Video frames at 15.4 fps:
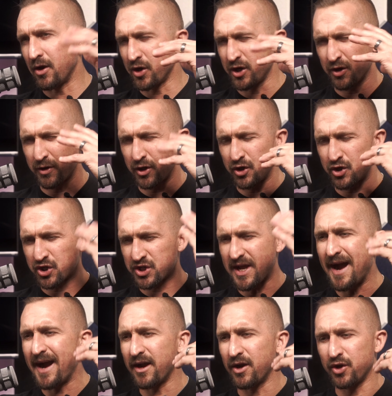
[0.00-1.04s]
You're you're just
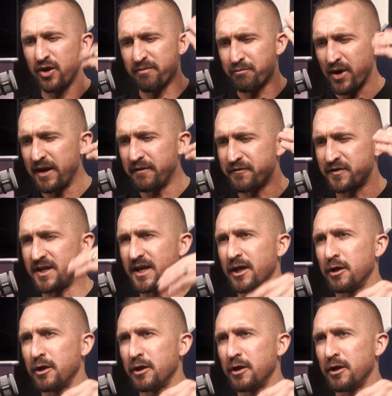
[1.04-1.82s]
tired. You have brain fatigue.